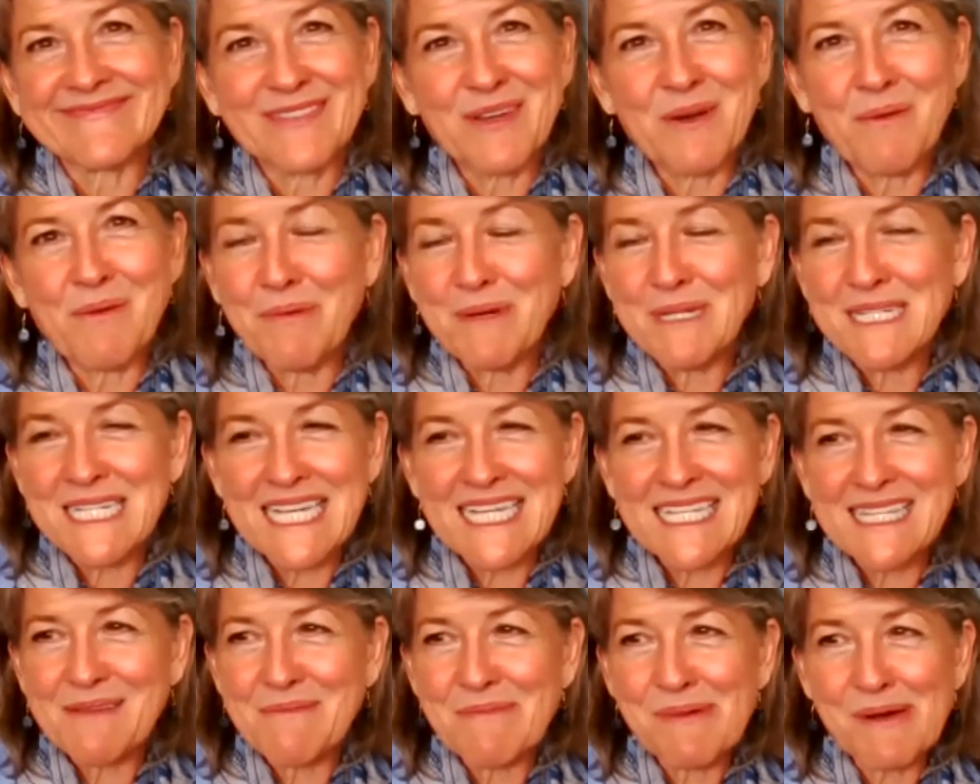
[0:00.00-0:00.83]
don't
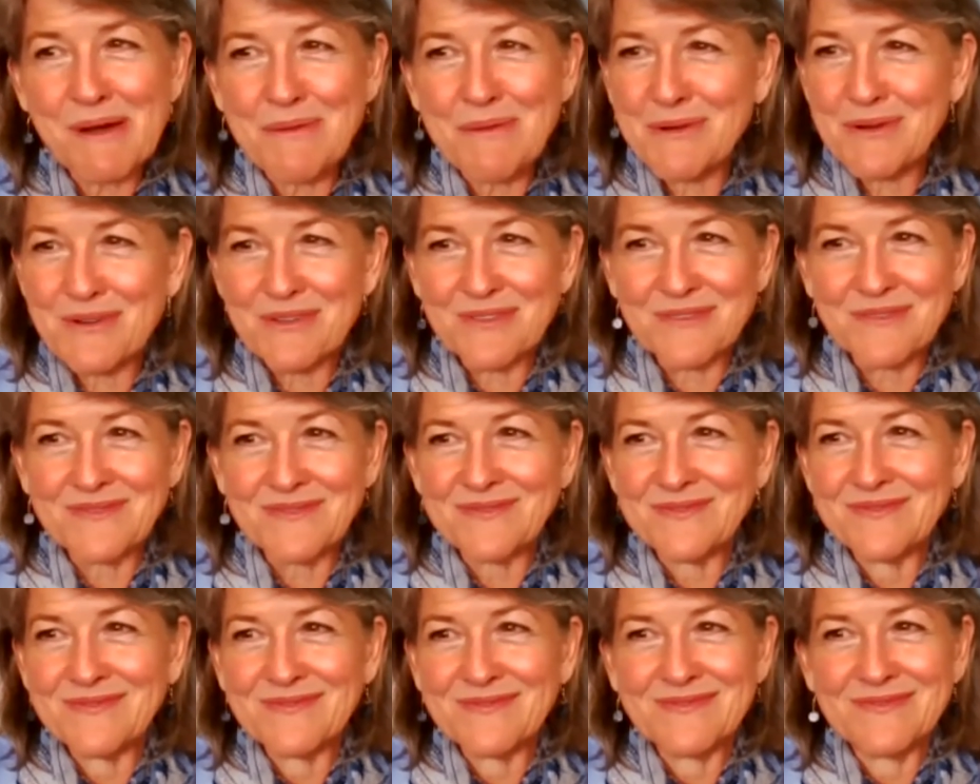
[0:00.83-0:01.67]
protect the bubble.
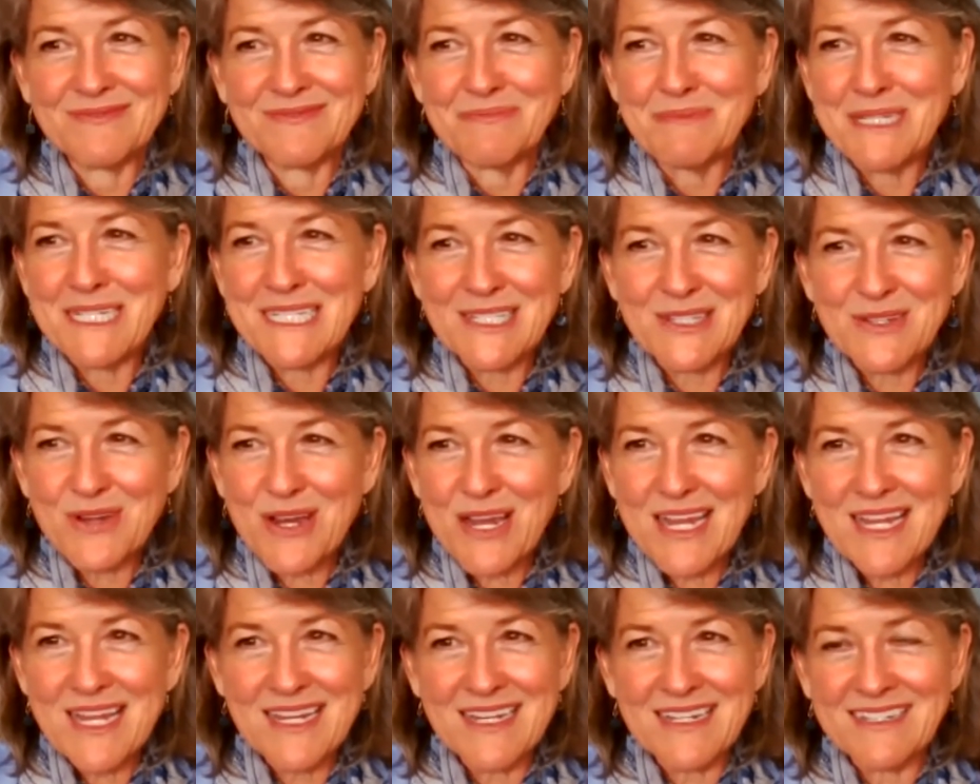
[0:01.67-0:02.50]
Yeah. Be
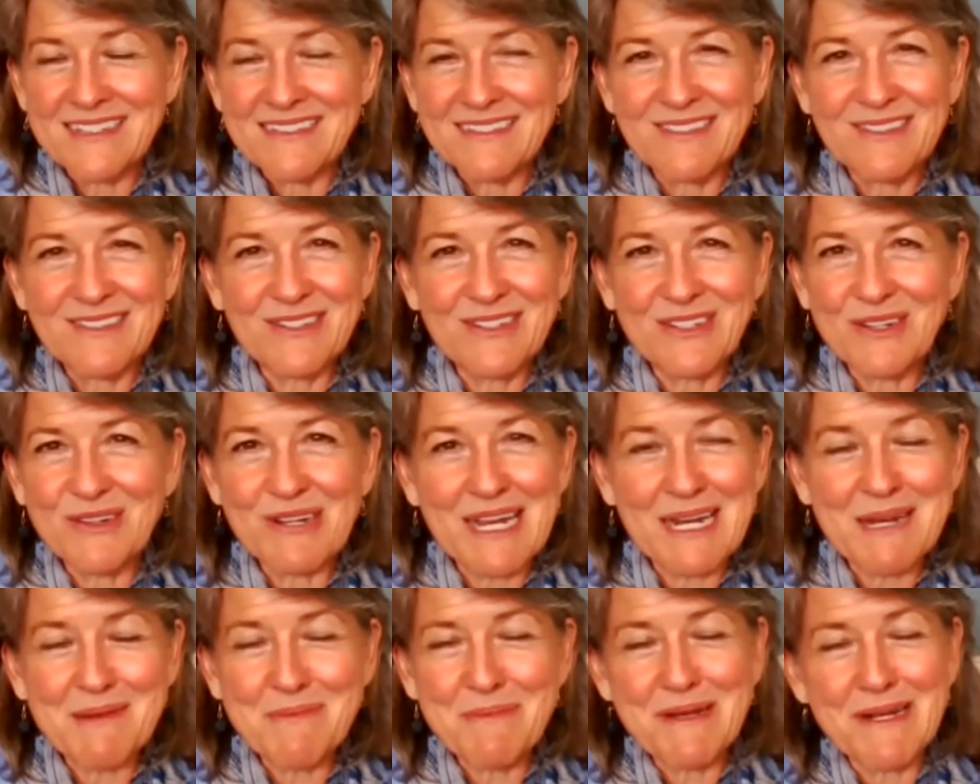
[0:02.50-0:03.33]
straight. You'll
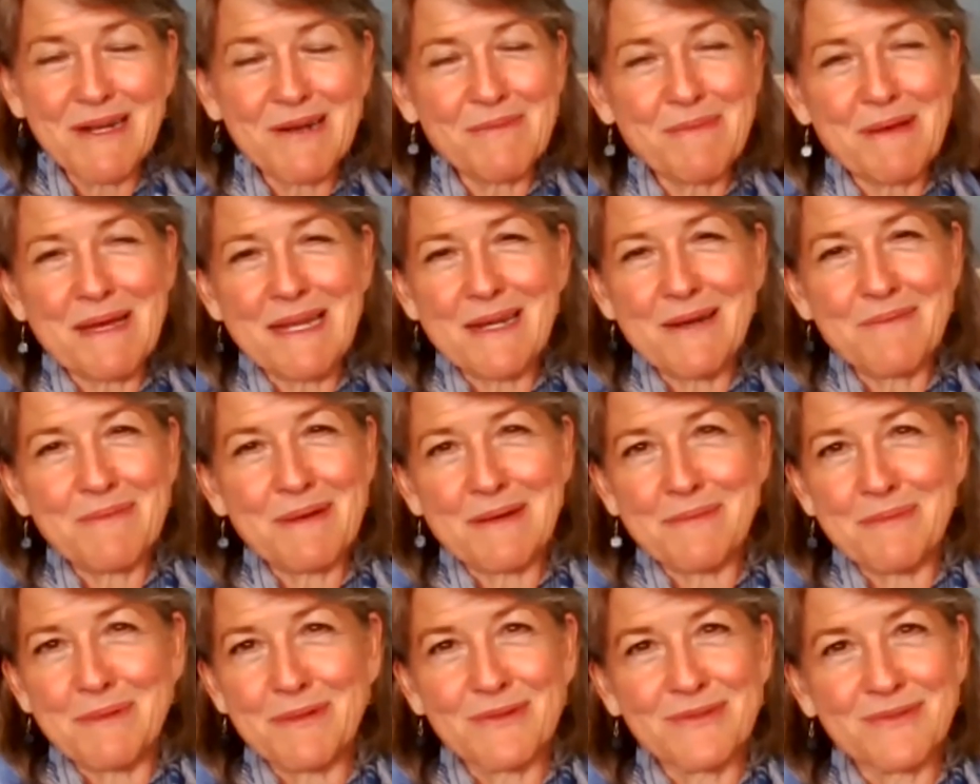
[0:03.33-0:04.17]
create a bigger, better
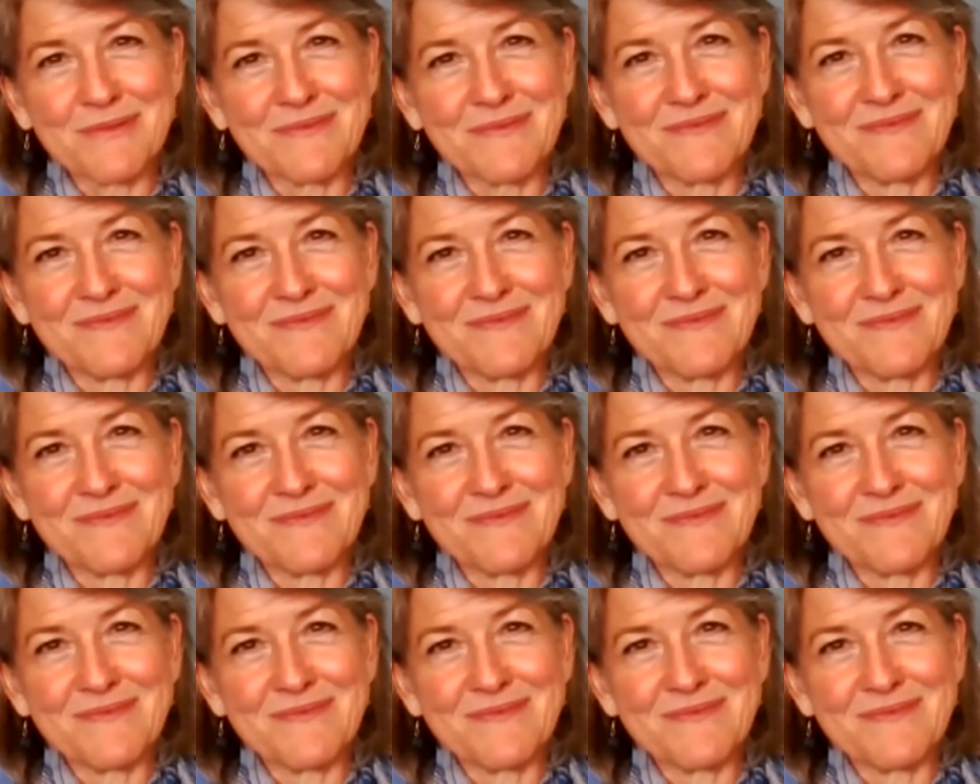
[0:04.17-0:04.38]
bubble.